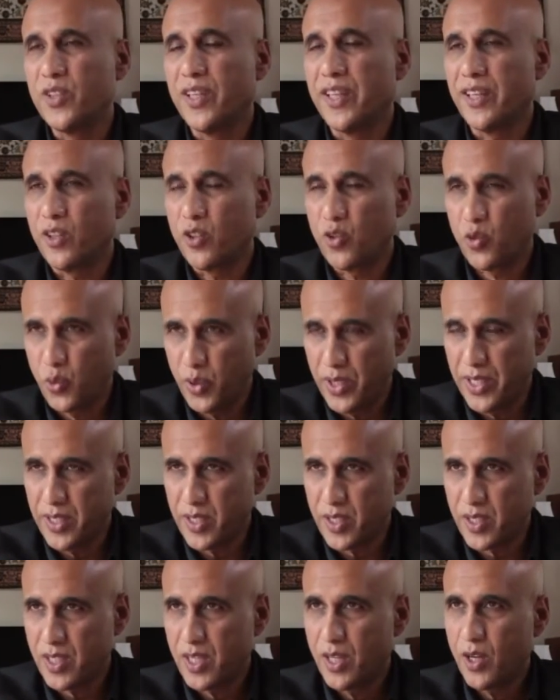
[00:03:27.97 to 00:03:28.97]

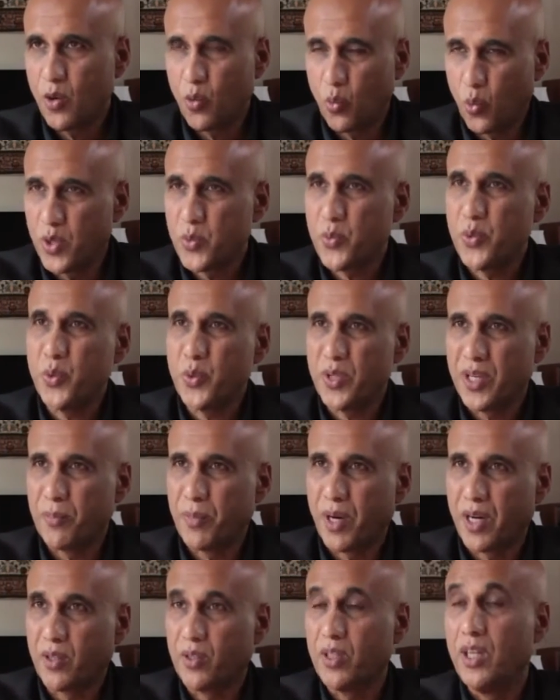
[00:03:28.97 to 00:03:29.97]
increase once we do that
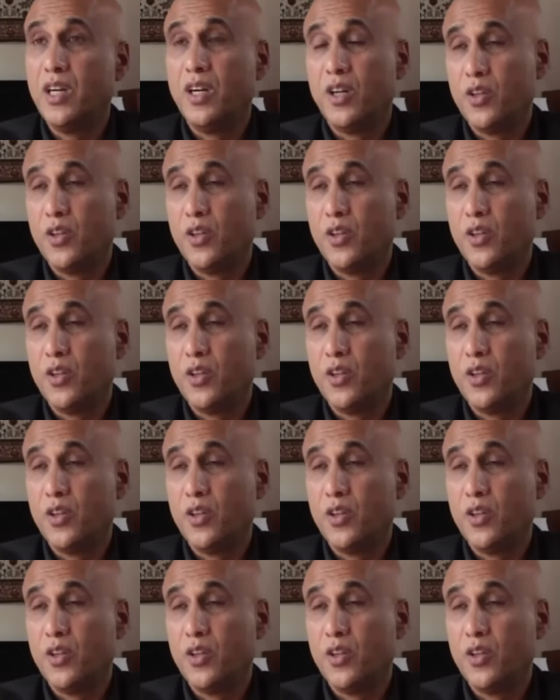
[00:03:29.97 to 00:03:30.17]
model.